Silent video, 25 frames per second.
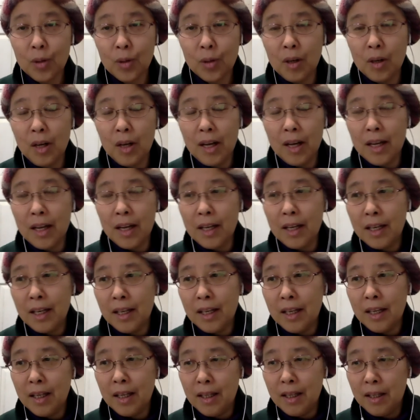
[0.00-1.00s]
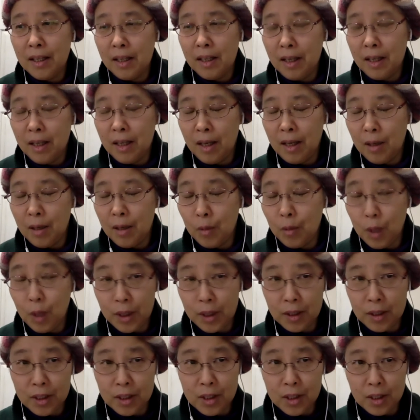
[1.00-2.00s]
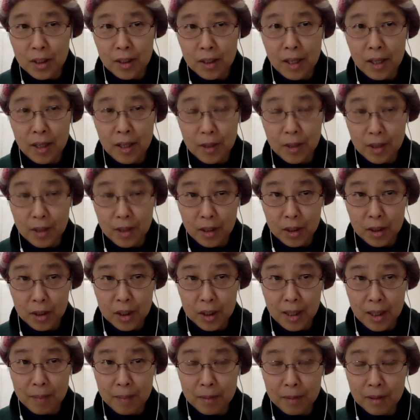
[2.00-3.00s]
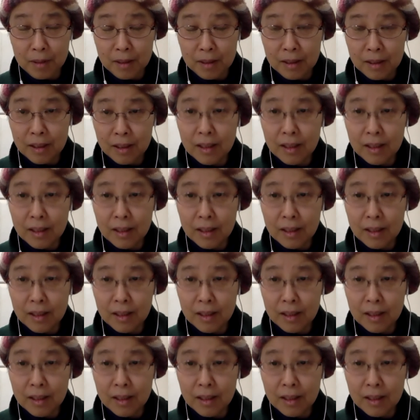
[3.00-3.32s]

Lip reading: I work as a healthcare chaplain,